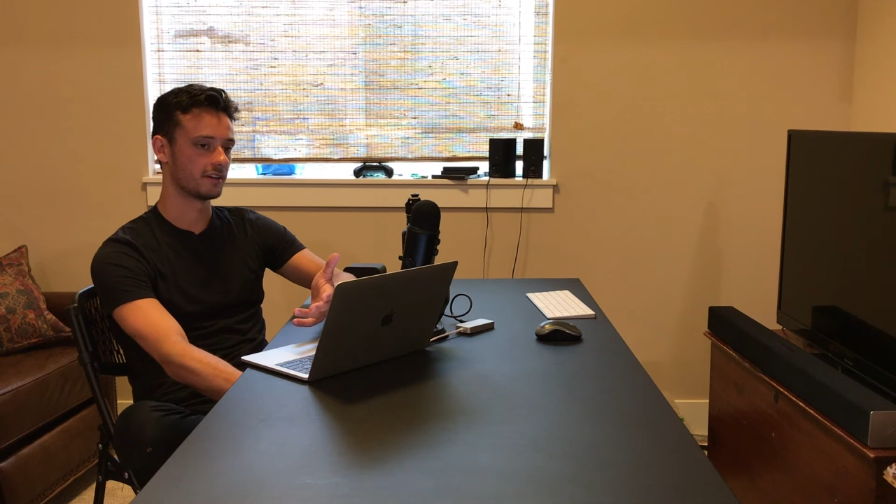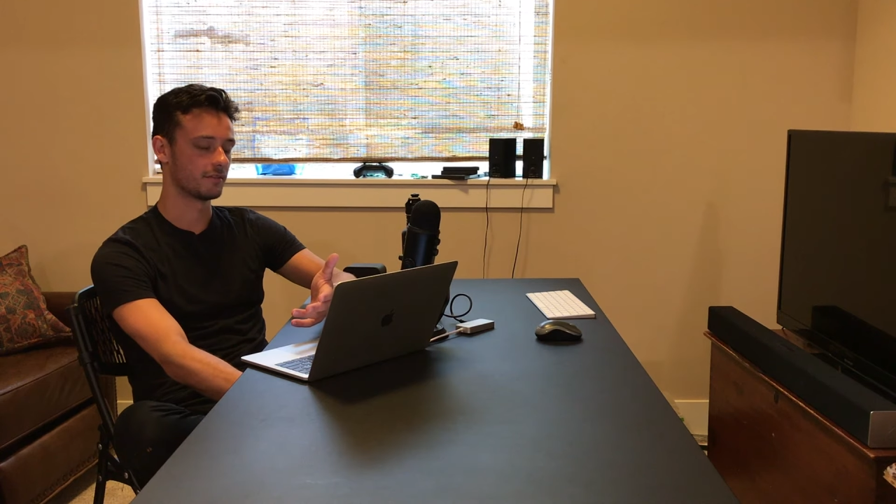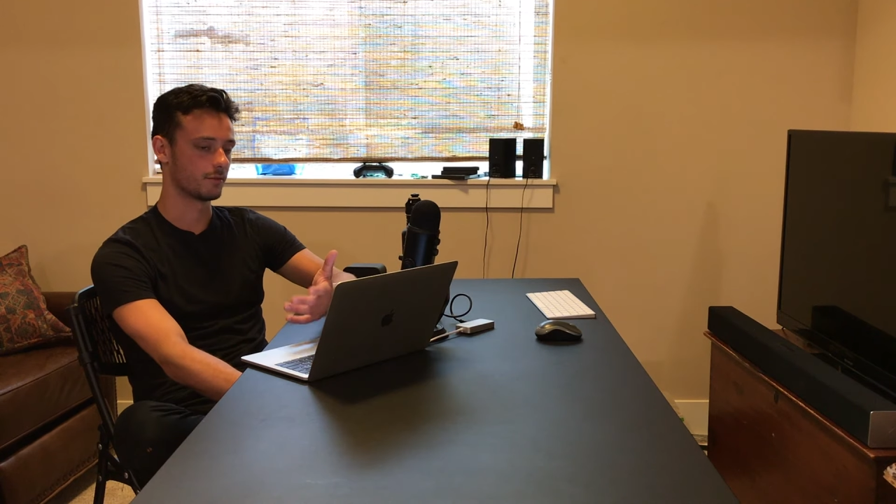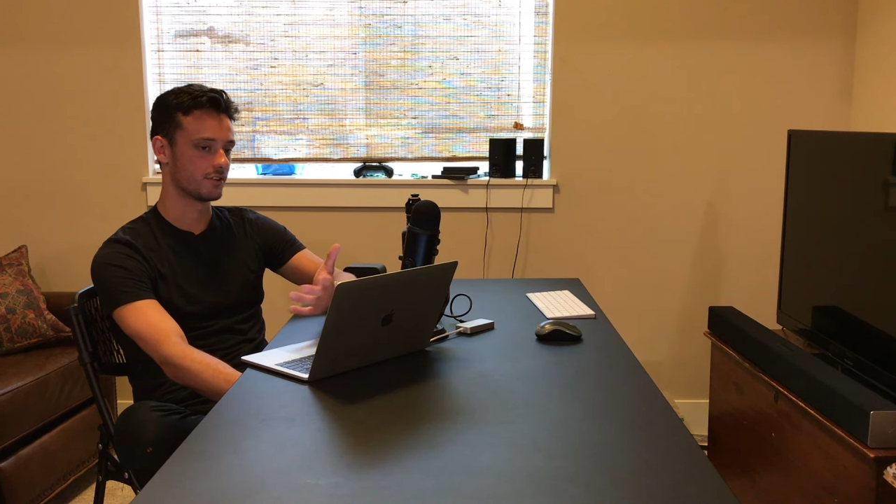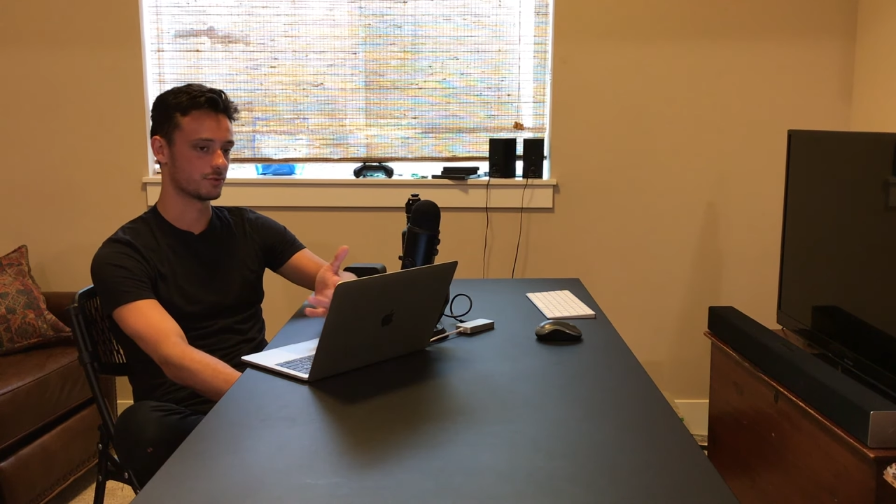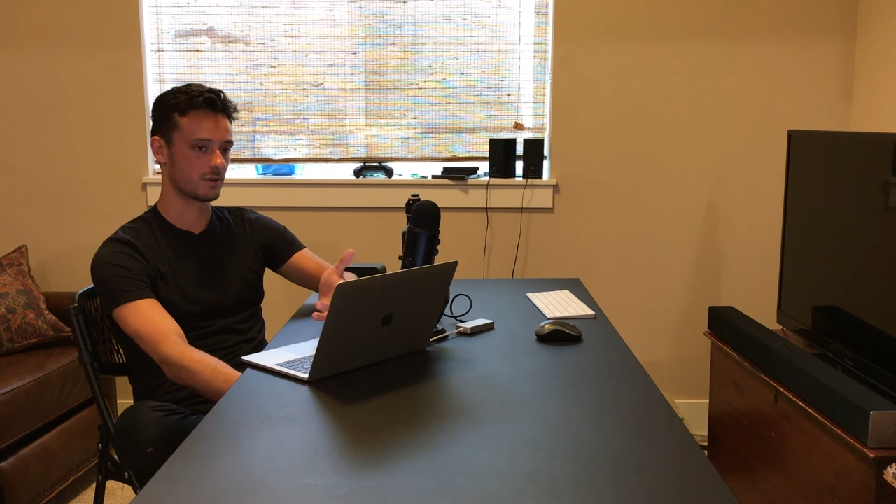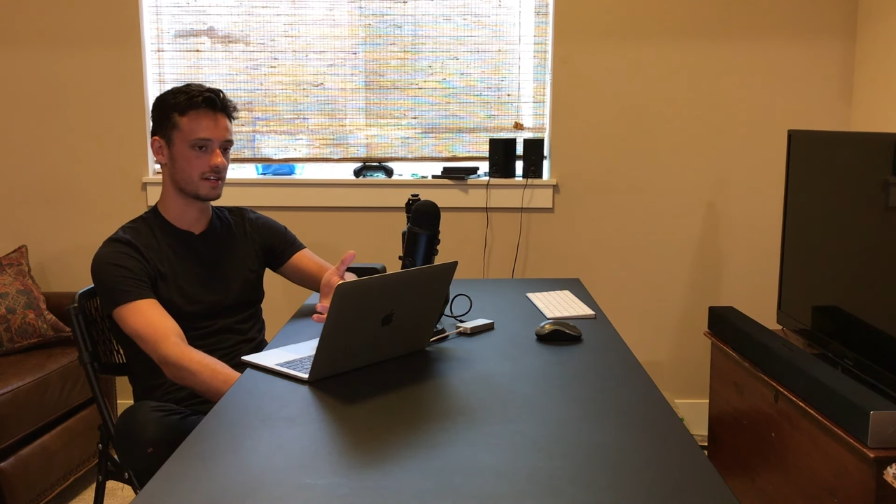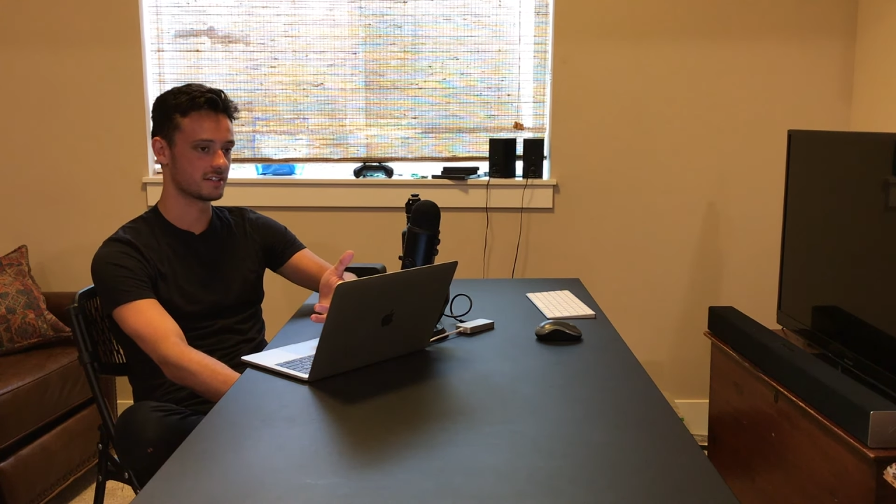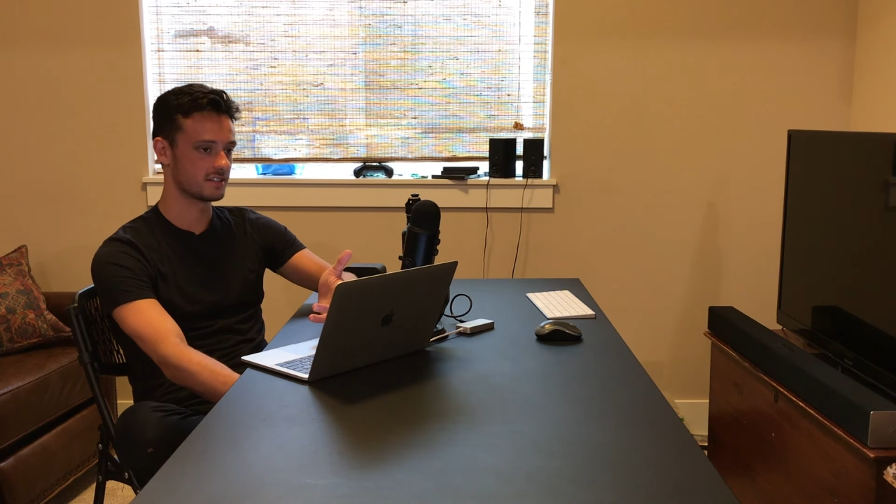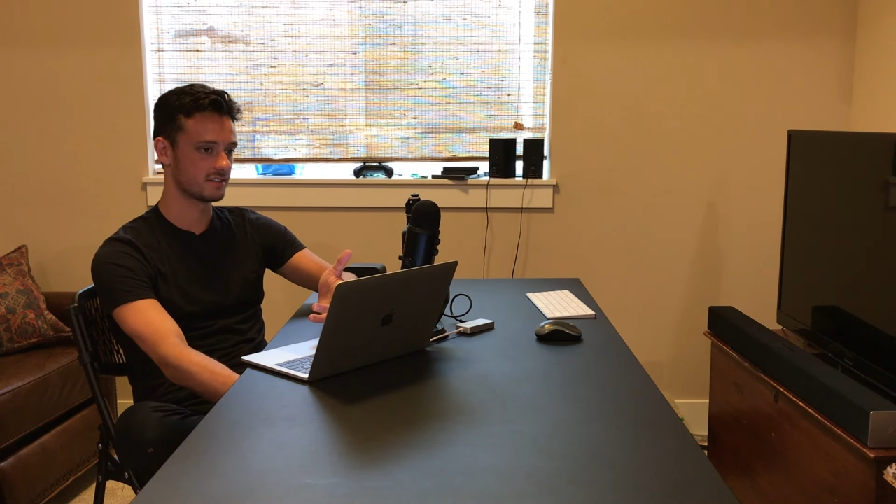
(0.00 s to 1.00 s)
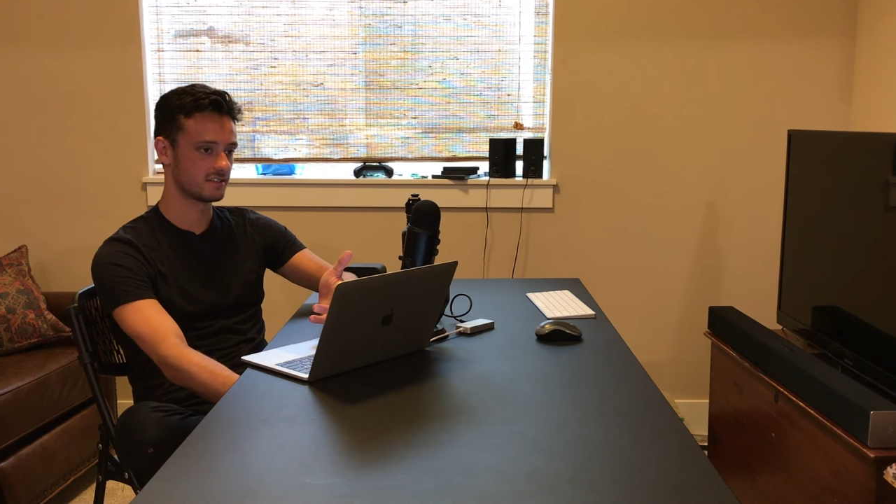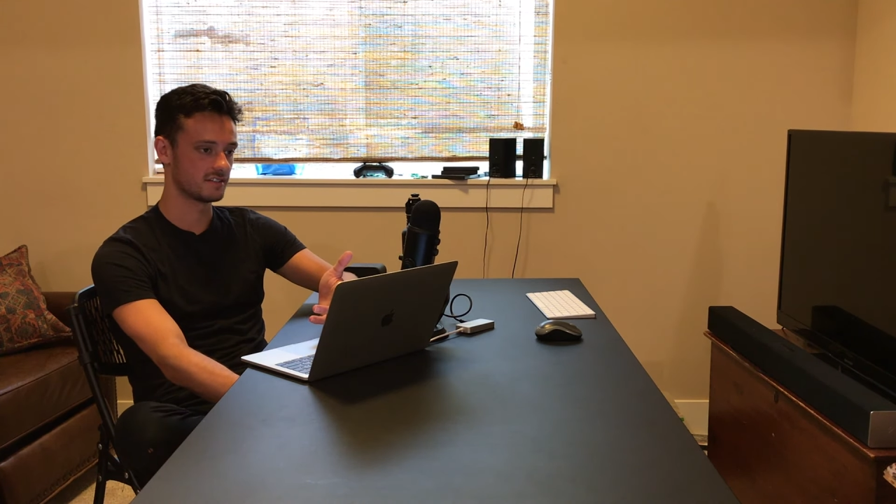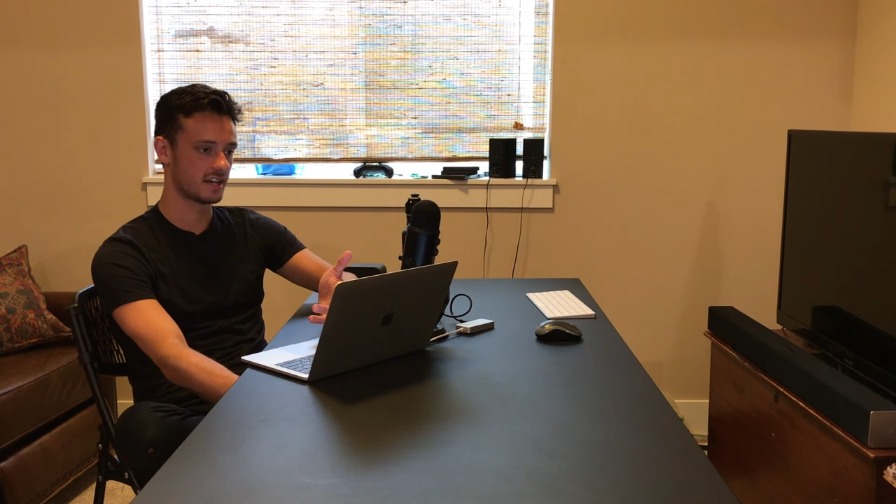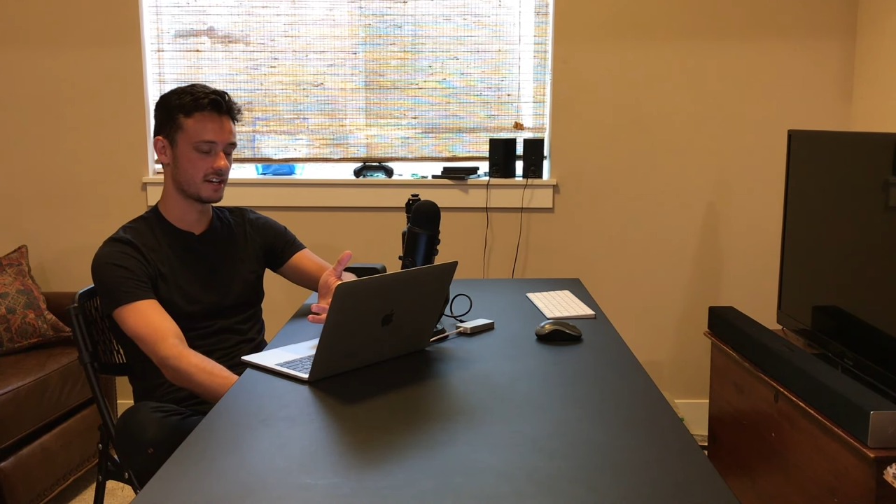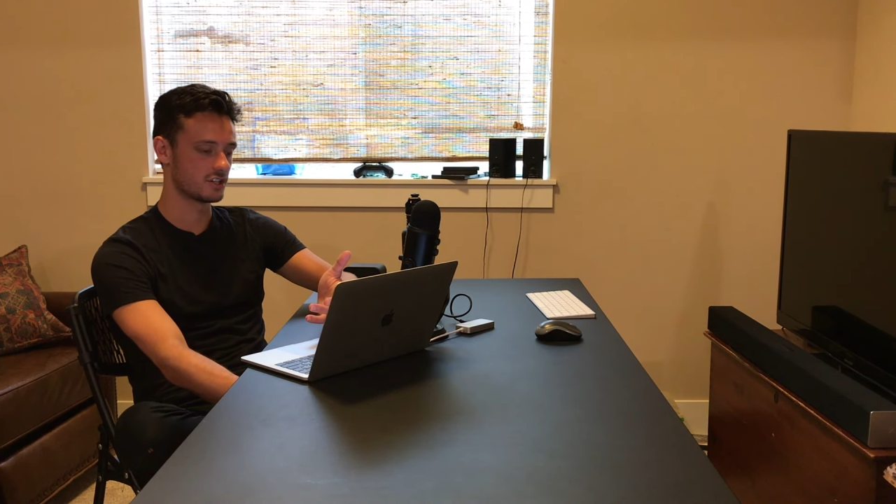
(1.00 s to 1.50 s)
this rest
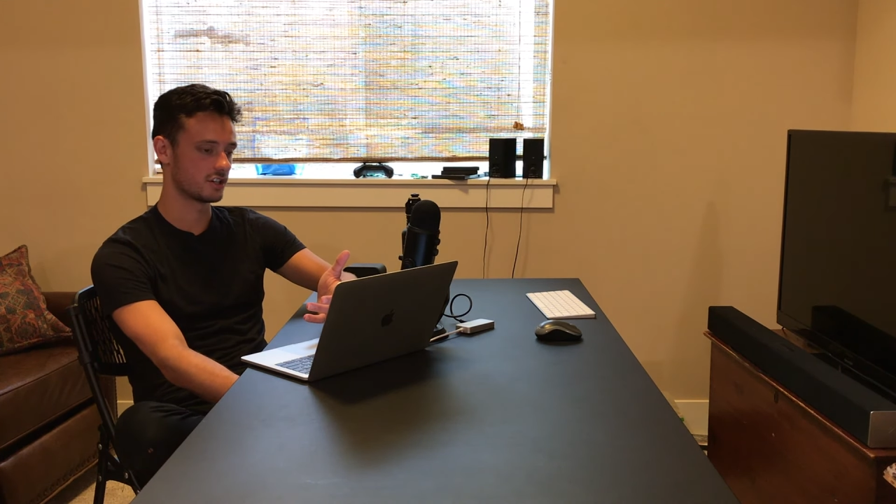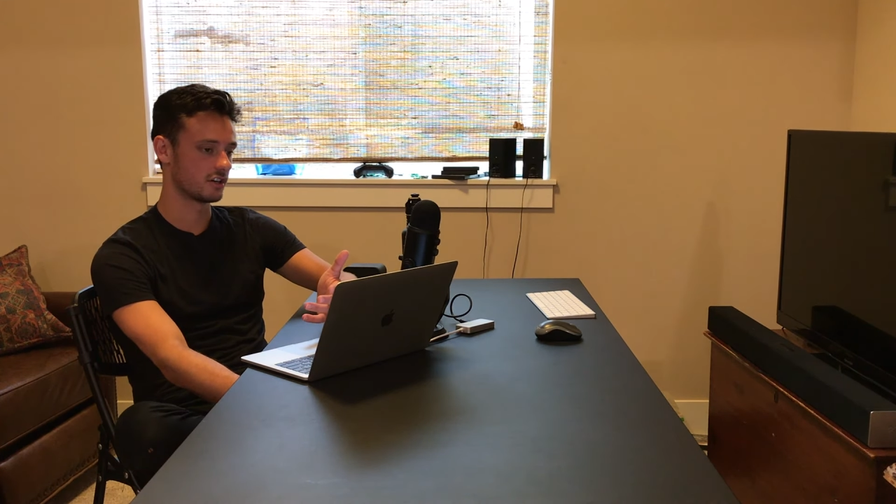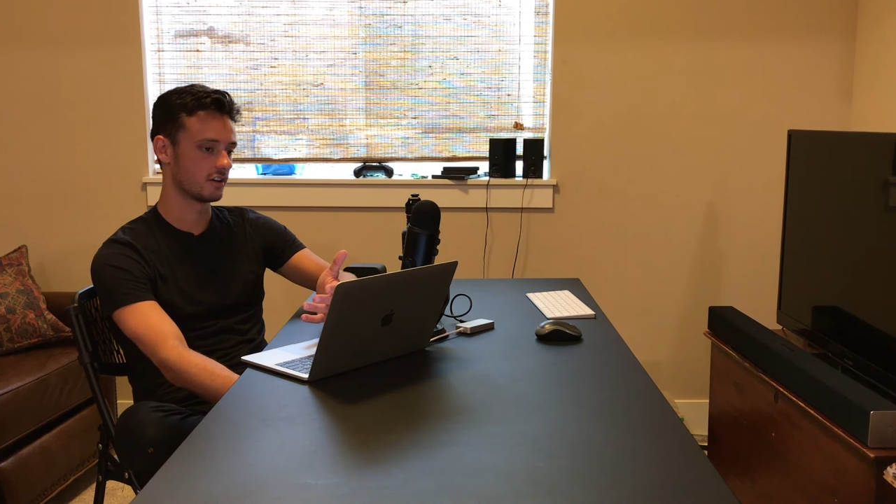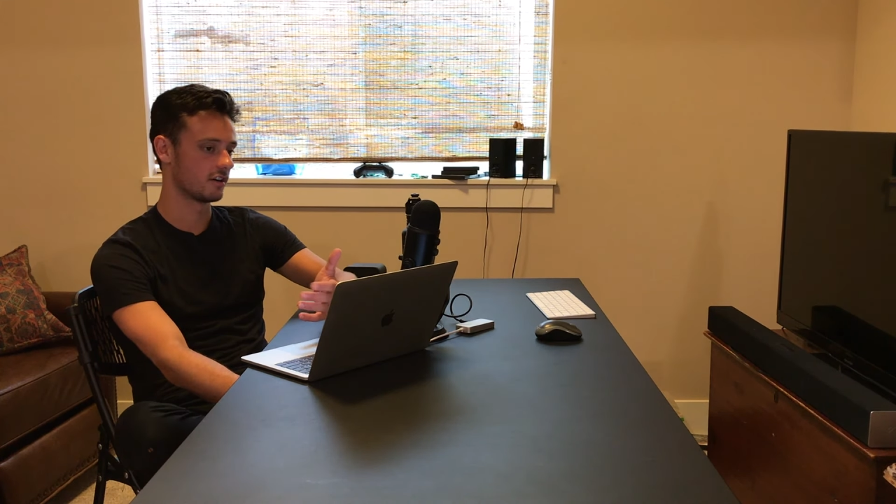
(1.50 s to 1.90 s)
station